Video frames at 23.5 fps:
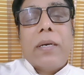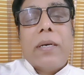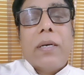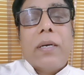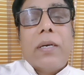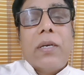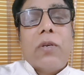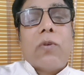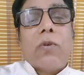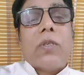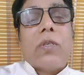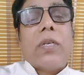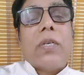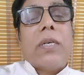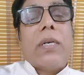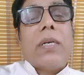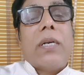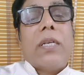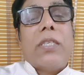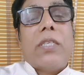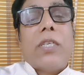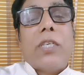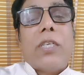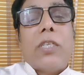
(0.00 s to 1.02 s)
using
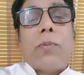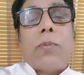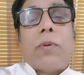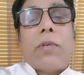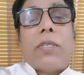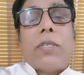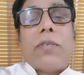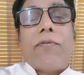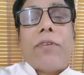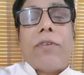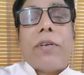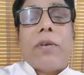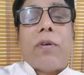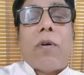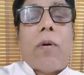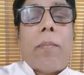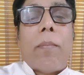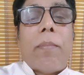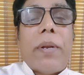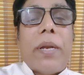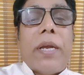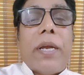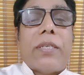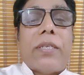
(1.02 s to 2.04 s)
disease-specific
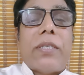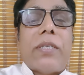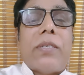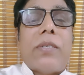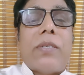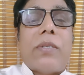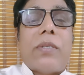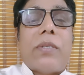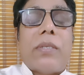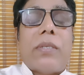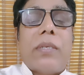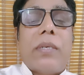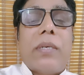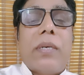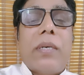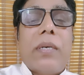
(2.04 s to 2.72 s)
combinations